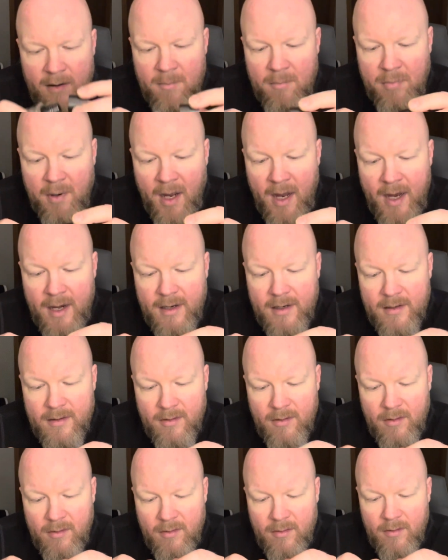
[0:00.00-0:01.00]
But
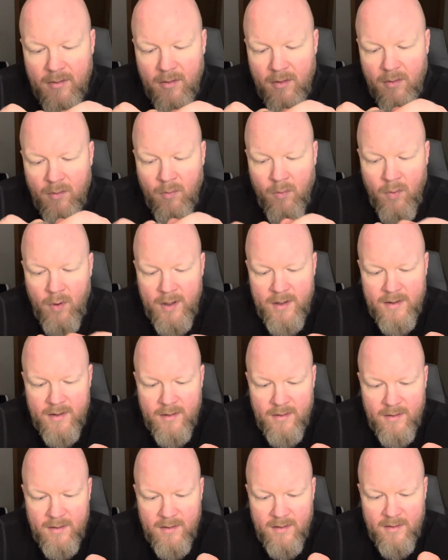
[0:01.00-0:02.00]
what
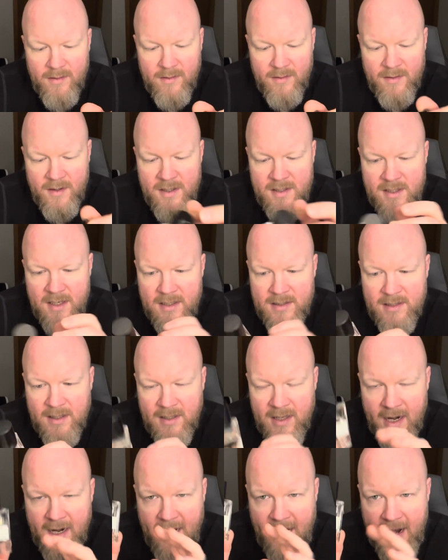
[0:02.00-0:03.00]
this gets a
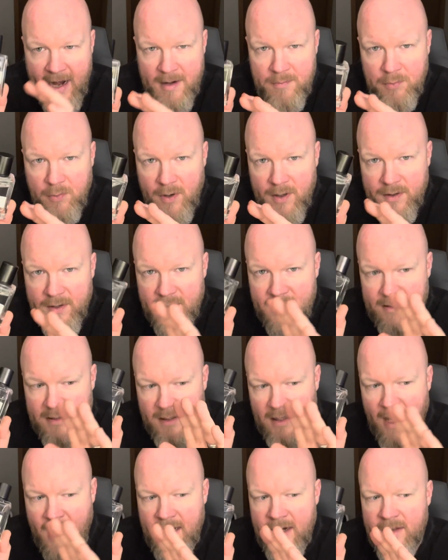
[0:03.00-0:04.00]
lot of hype with is a
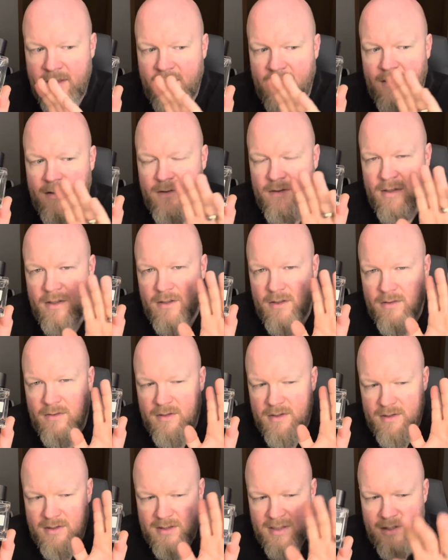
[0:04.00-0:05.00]
lot of the
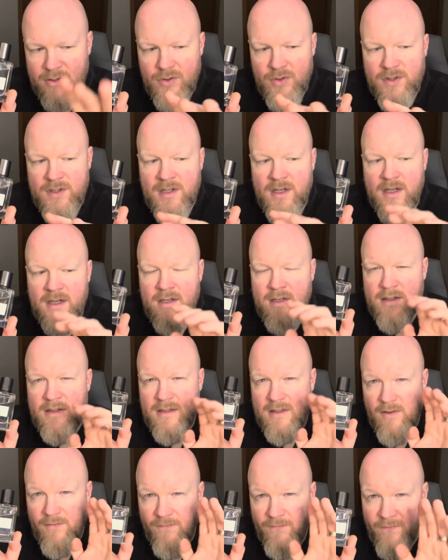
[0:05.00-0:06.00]

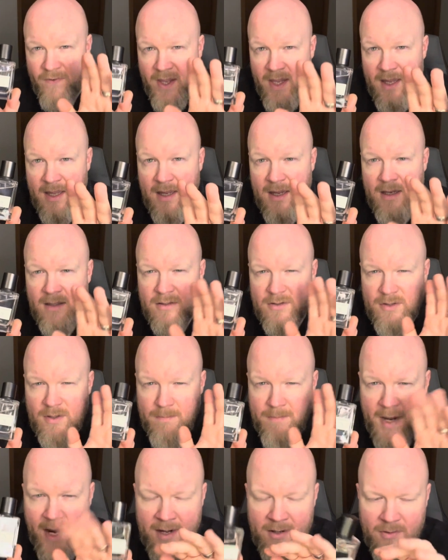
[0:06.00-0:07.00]
citruses, the fig, there's a
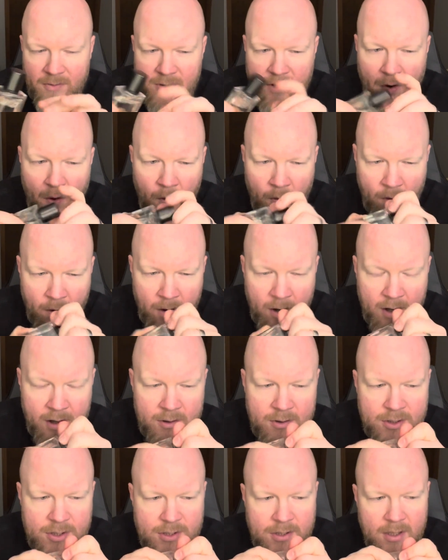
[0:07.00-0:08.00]
mandarin
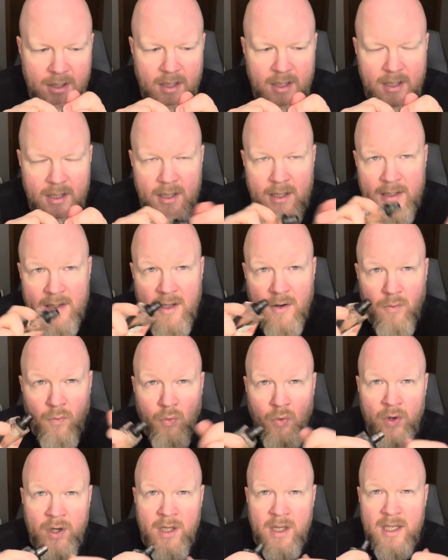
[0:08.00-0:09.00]
orange that
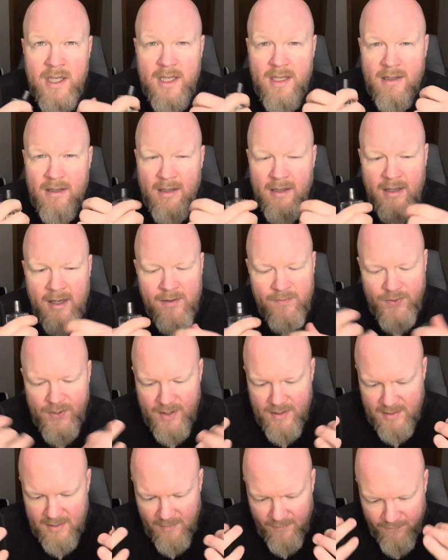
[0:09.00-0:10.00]
really gives
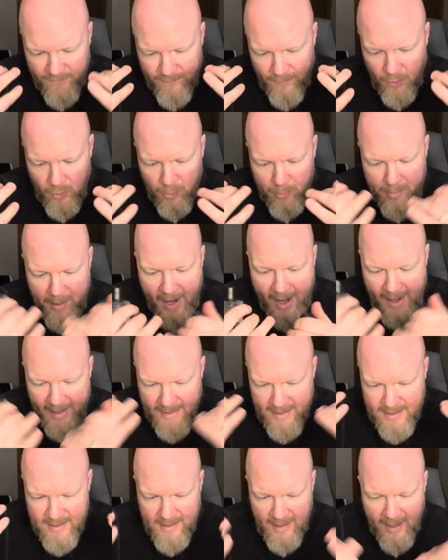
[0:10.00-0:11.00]
us a full
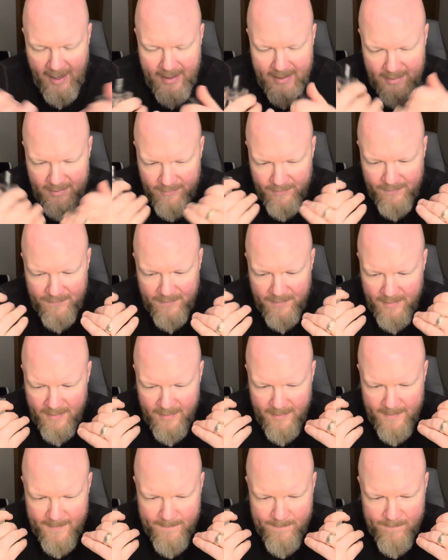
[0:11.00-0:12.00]
body kind of
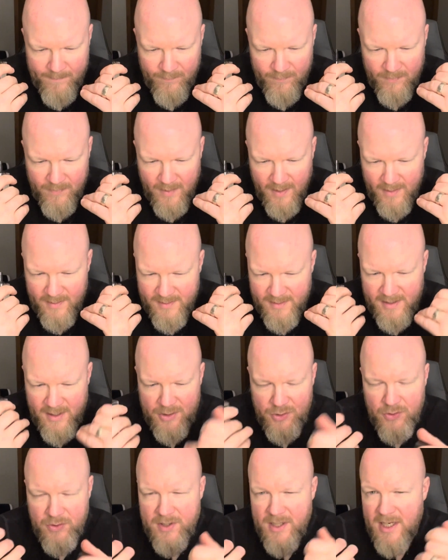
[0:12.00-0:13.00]

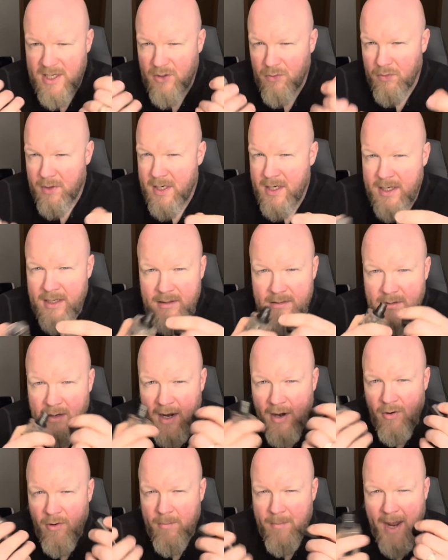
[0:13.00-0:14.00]
citrusy green
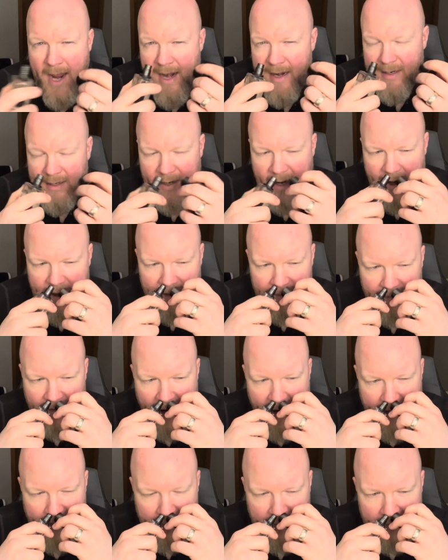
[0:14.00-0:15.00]
aromatic kind of
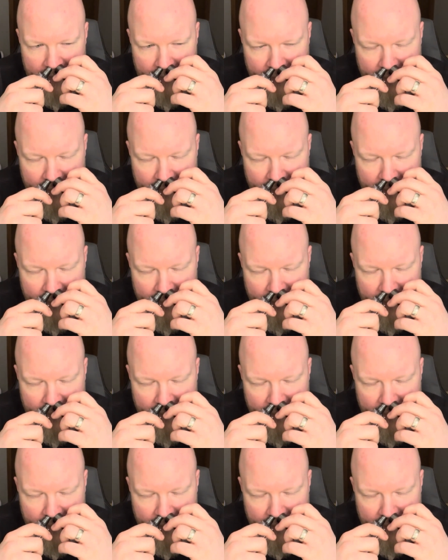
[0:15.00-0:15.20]
vibe.